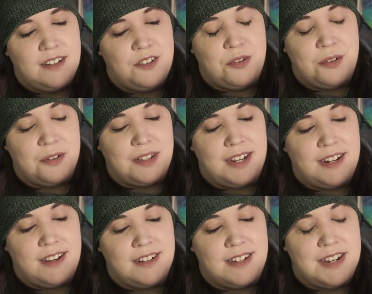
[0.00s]
Truly an
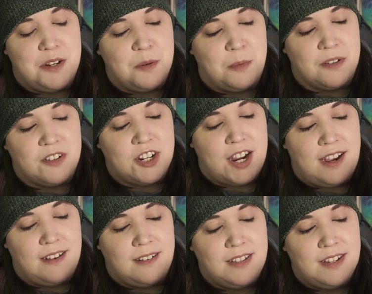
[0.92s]
unteachable
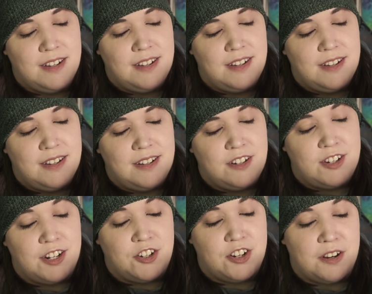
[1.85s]
child.
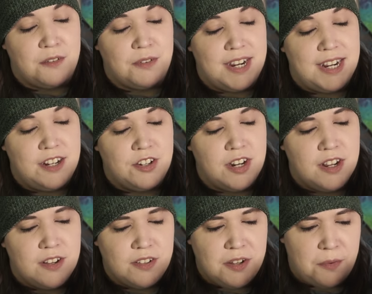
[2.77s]
Jiang Cheng raged.
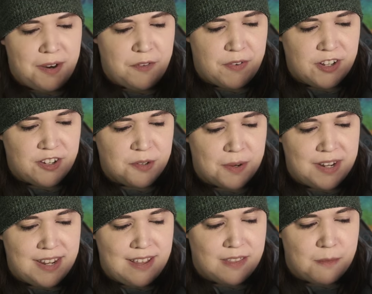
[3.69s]
So what if I just
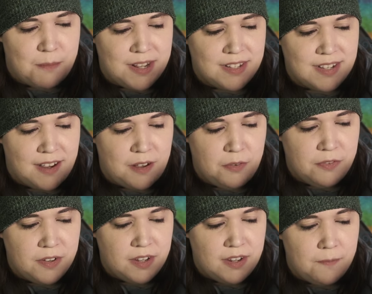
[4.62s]
want to eat them myself?
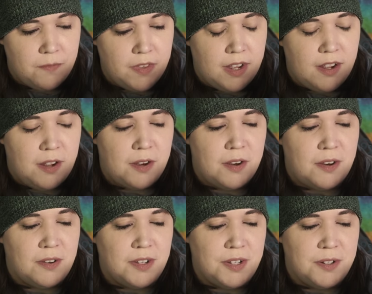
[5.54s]

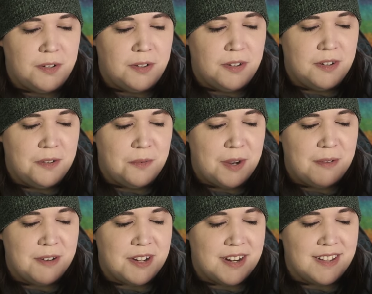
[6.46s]
Oh, you, Wei
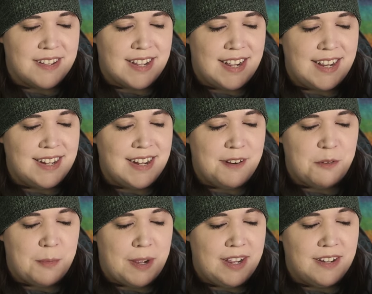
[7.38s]
Wuxian sighed.
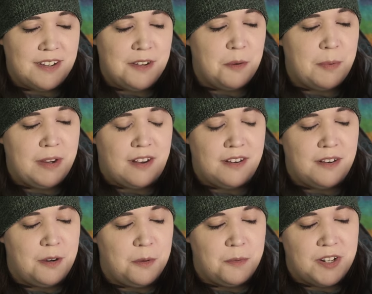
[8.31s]
Never mind. You're beyond
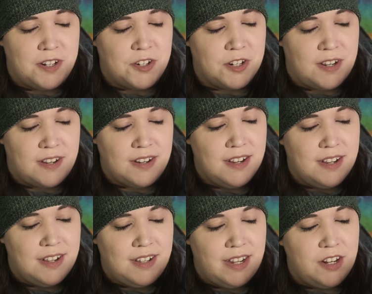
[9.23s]
hope, Jiang Cheng.
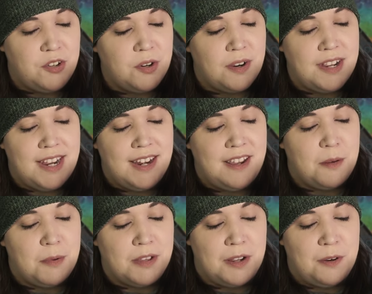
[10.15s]
Enjoy eating
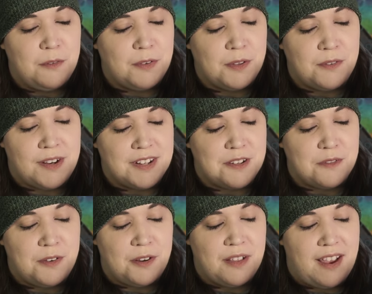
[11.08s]
them alone for the rest
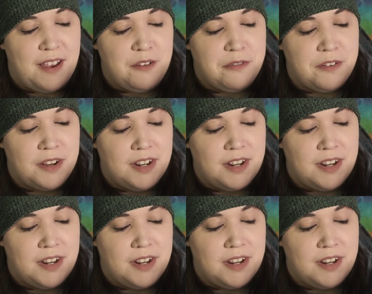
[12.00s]
of your life.